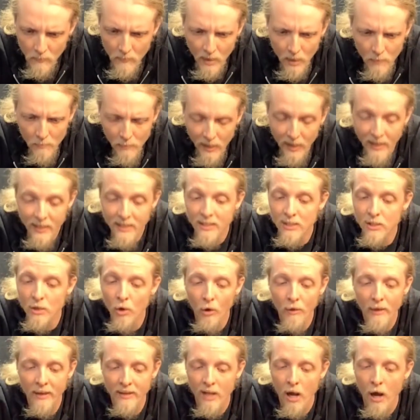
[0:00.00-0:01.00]
But it is
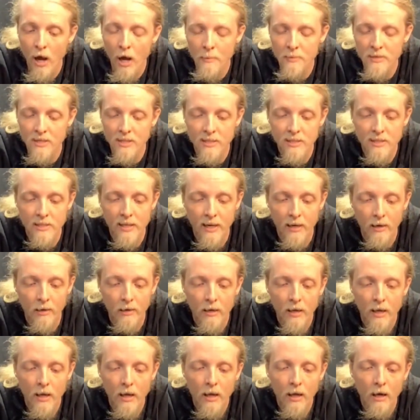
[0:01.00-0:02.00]
cool that the option's there.
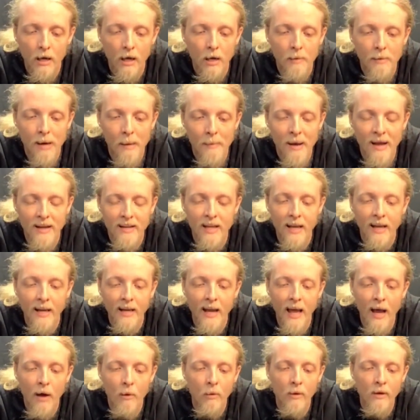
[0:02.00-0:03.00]
I might take it
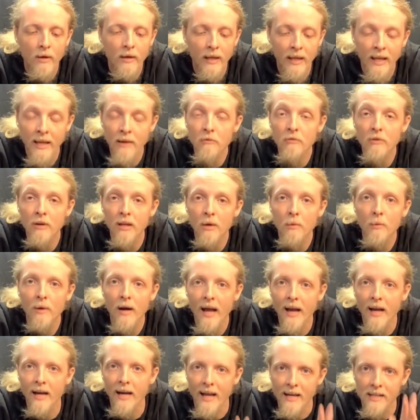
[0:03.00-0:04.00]
out one evening when
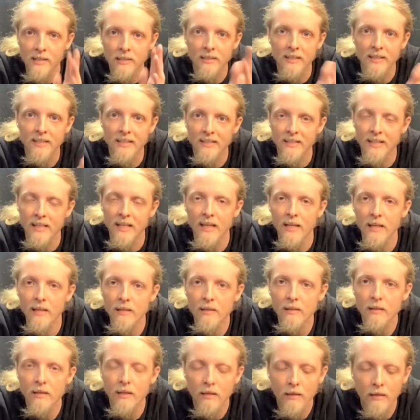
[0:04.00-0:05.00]
I can actually see
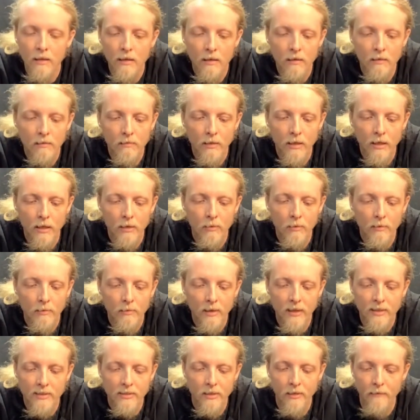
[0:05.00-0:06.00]
it in the, you know,
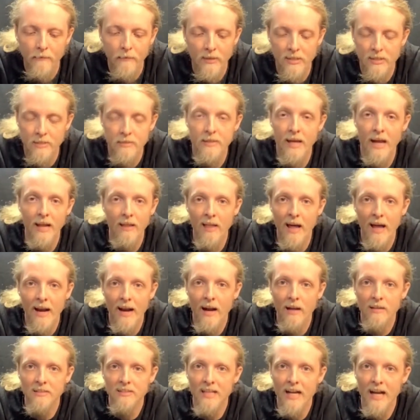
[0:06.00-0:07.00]
because if it's daylight
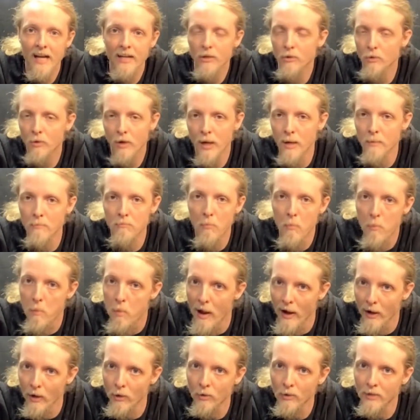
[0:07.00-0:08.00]
outside, you can
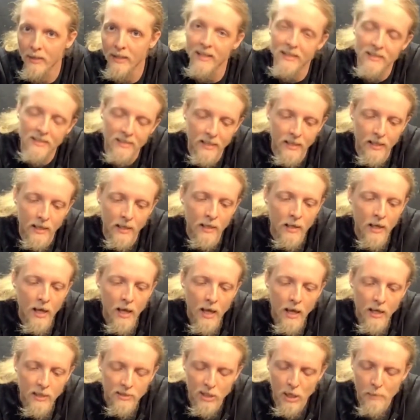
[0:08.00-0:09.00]
barely see it.
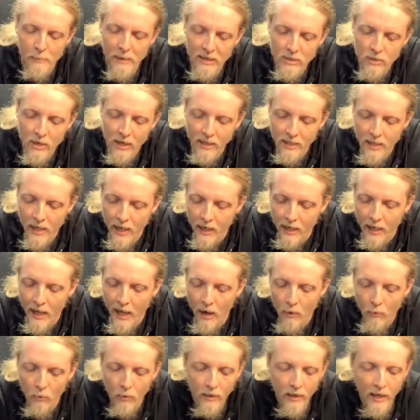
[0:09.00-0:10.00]
So I may try to take it
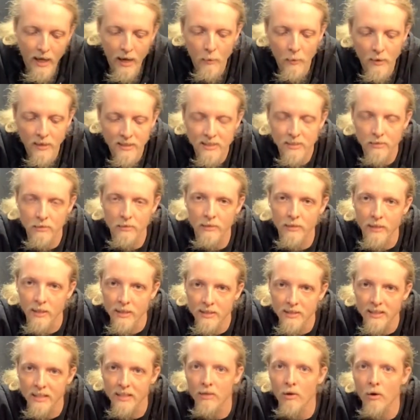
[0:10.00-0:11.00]
out one day when it's a little
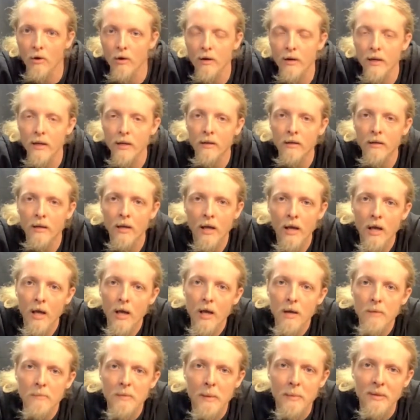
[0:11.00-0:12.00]
dusty dark and
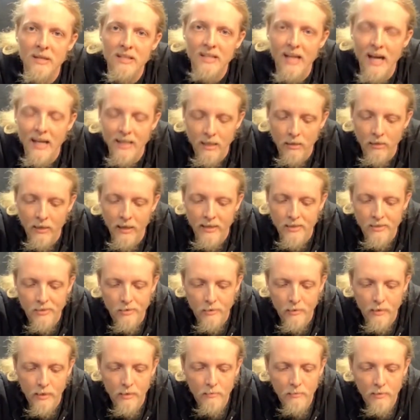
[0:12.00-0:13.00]
maybe sight the
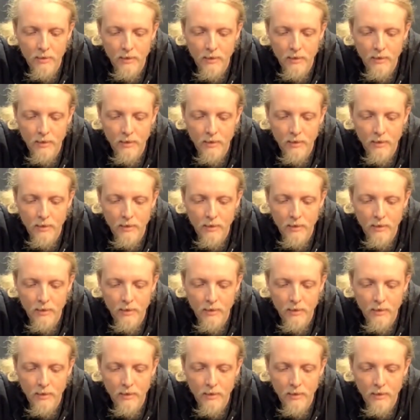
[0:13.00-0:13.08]
laser in.